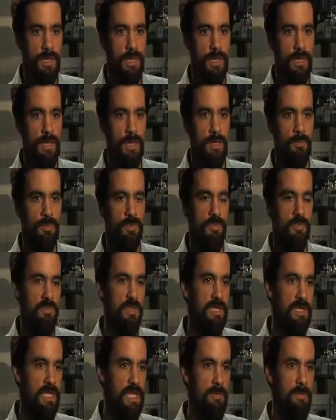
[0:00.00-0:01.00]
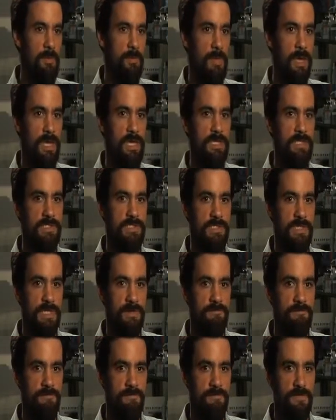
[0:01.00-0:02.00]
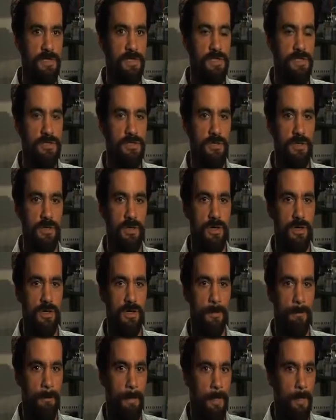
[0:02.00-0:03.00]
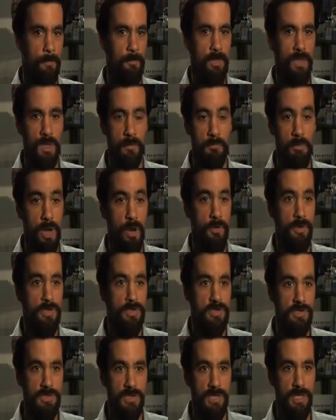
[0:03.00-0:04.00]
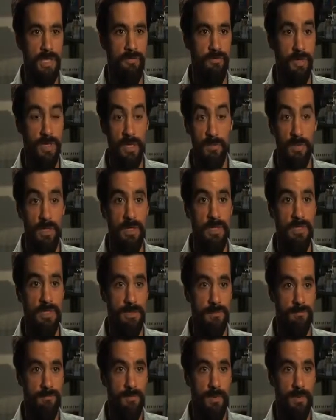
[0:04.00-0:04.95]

But the thing to keep in mind is that fish are components of a community.